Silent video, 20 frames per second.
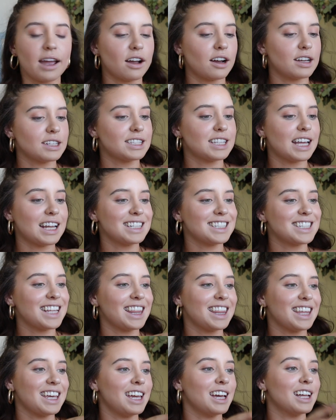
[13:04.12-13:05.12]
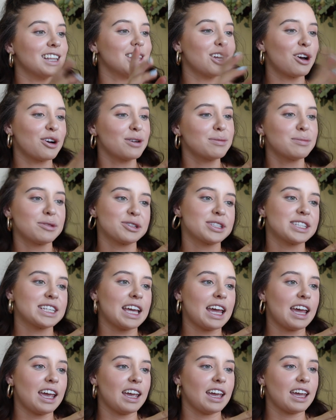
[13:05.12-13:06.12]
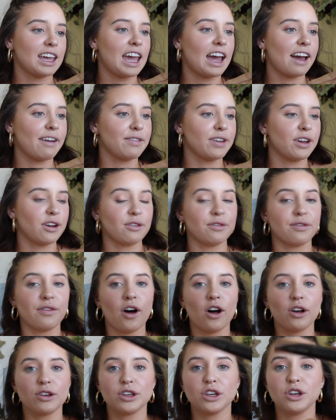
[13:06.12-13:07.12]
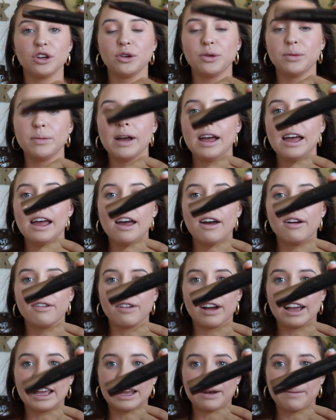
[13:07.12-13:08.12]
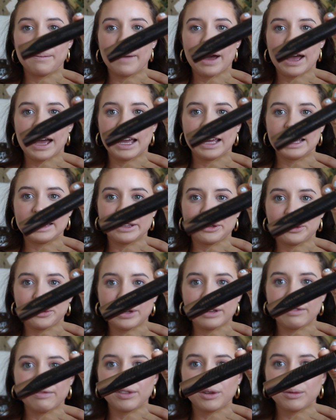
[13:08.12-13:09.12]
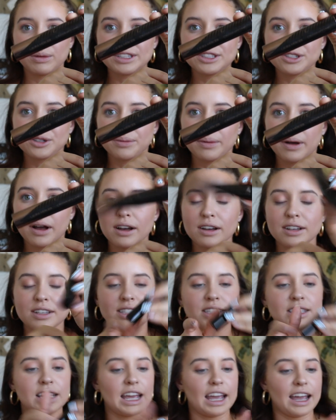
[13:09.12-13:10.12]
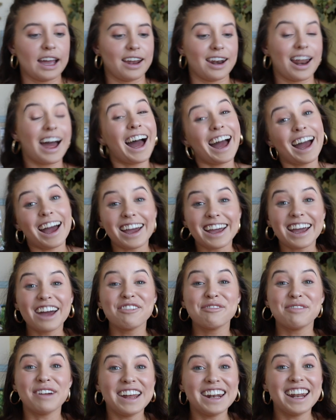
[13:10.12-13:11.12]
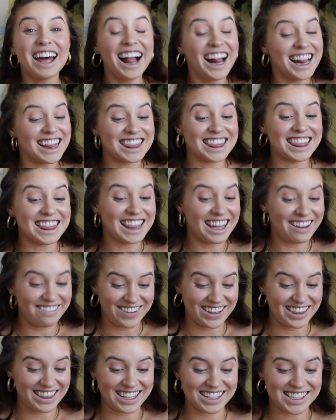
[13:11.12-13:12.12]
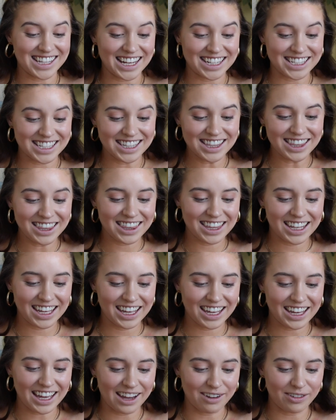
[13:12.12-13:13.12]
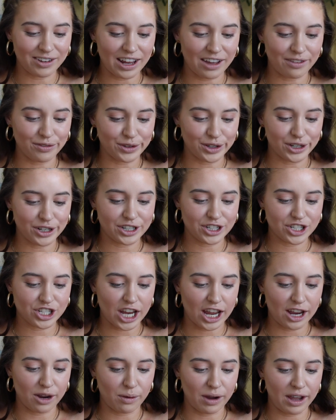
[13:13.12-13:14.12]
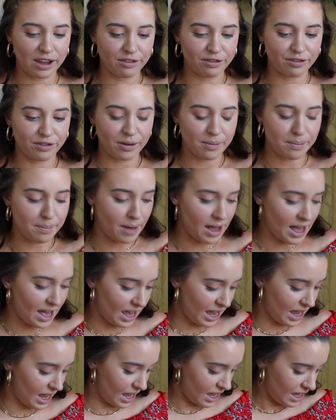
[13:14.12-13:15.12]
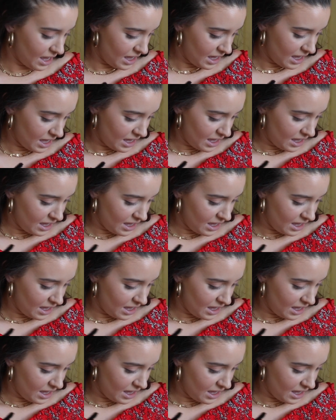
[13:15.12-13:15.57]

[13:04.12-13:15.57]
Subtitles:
I got sent the Laura Mercier Caviar Volume in my little influencer box, and I have been loving this. I didn't think I would ever shy away from my,